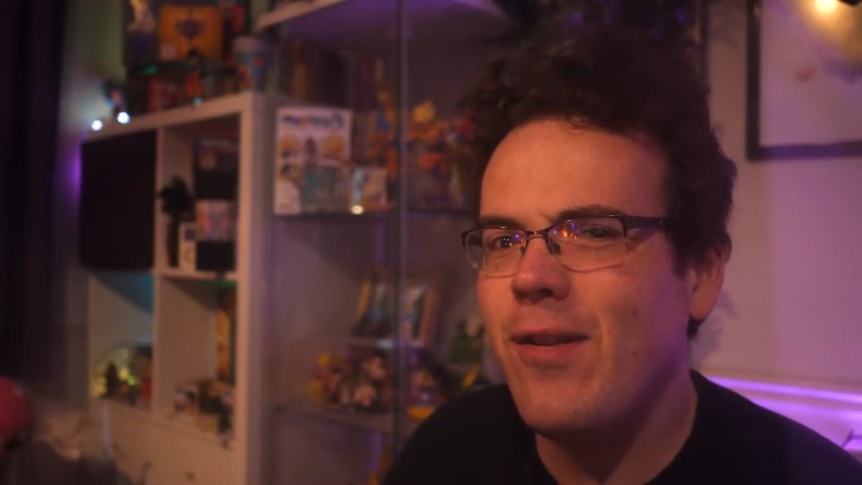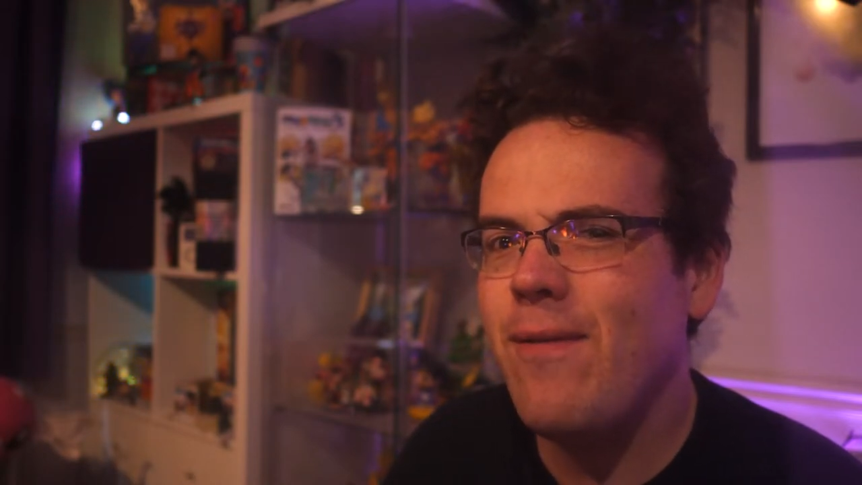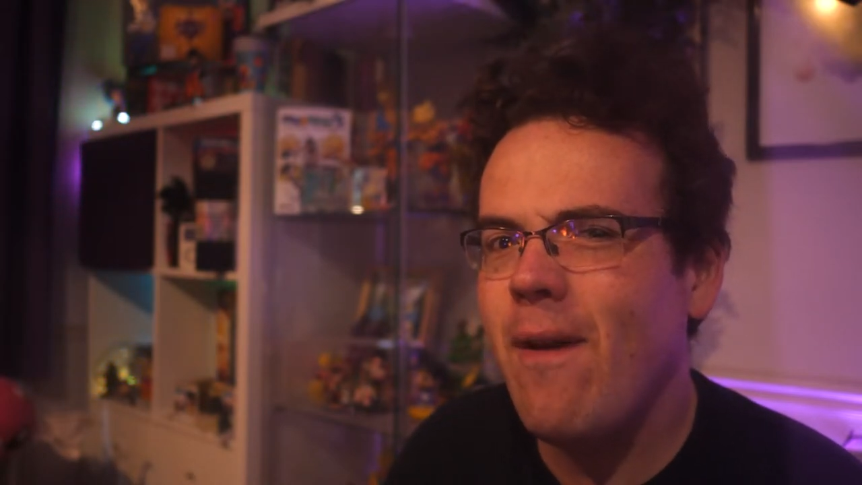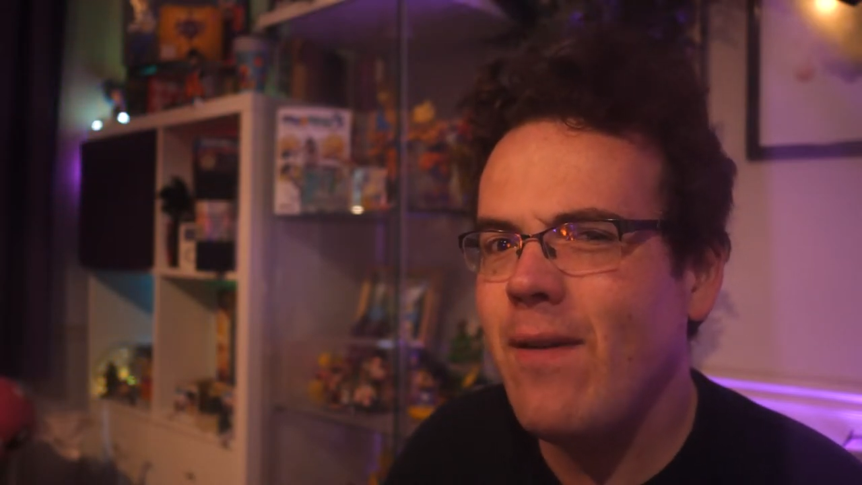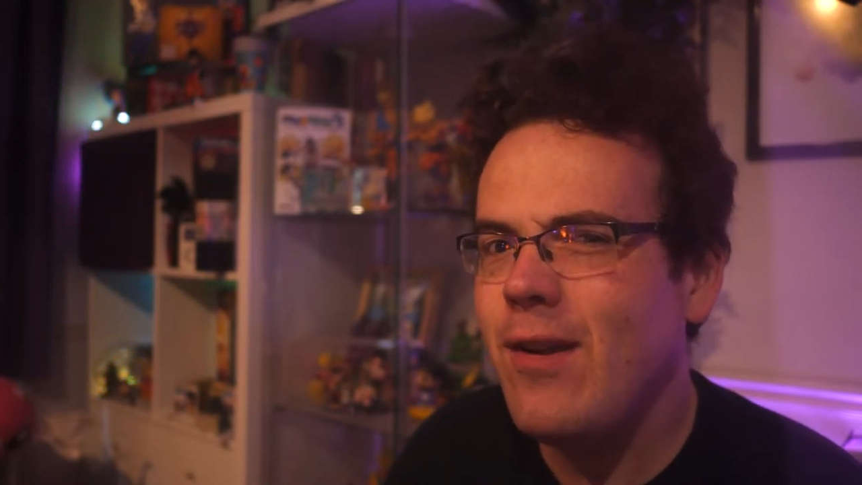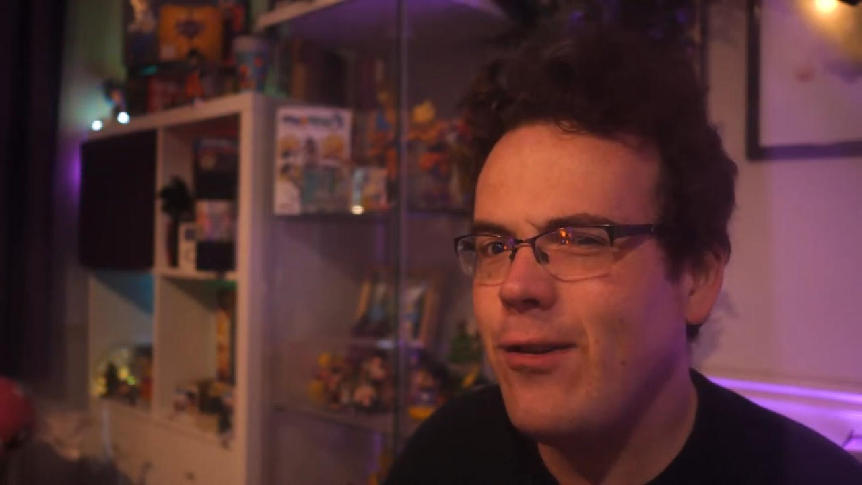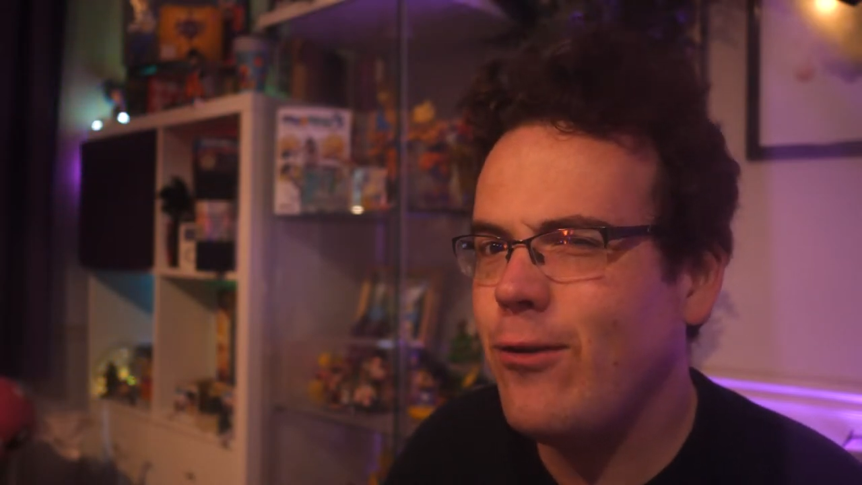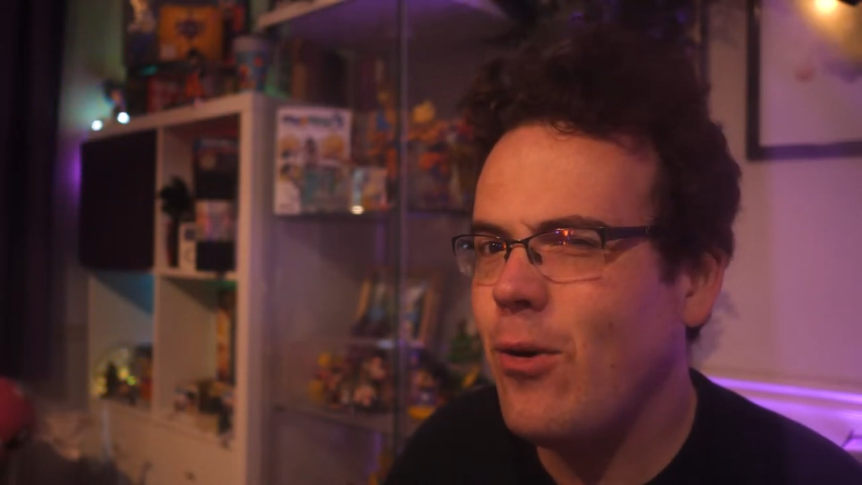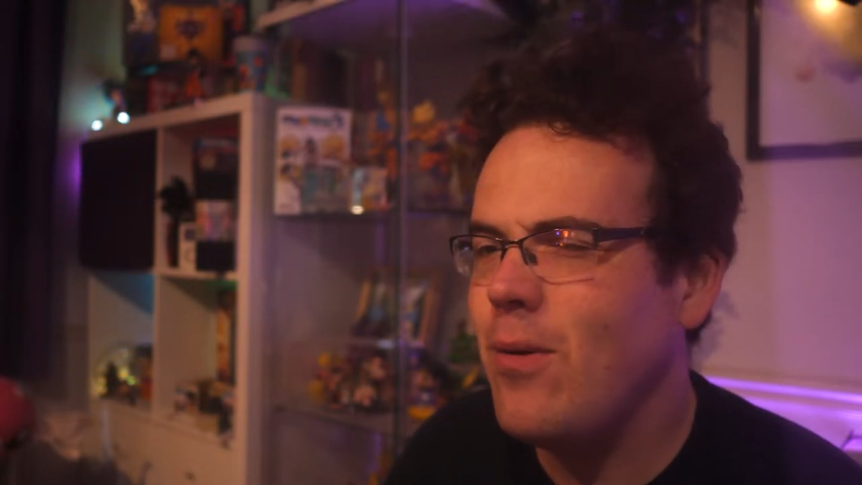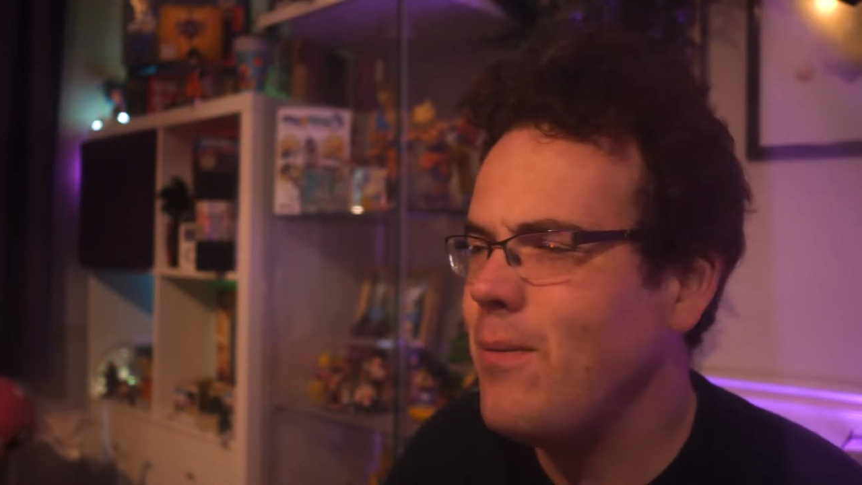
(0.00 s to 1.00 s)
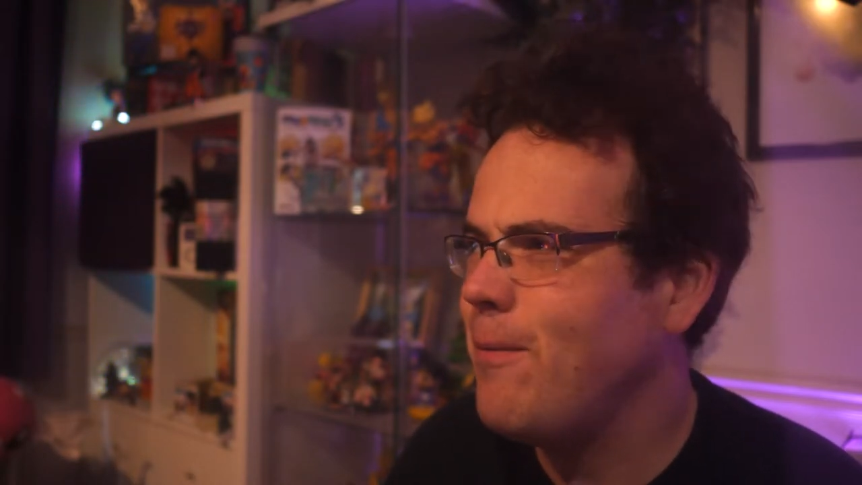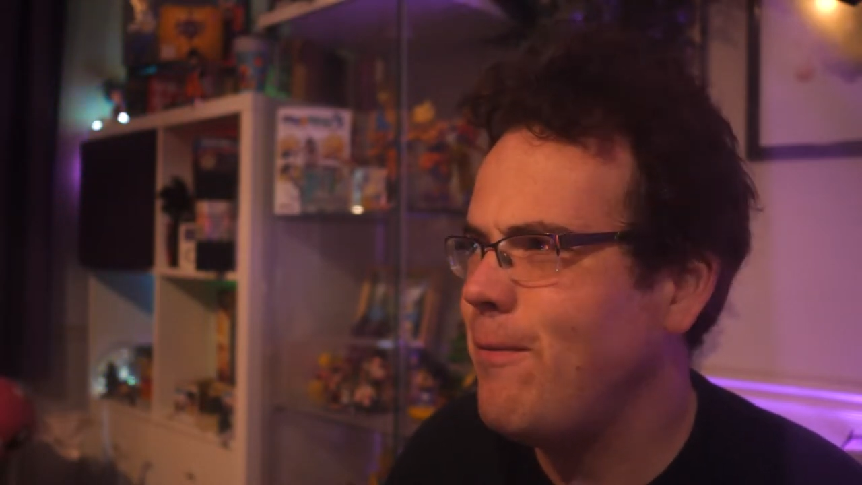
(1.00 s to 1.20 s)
a very strong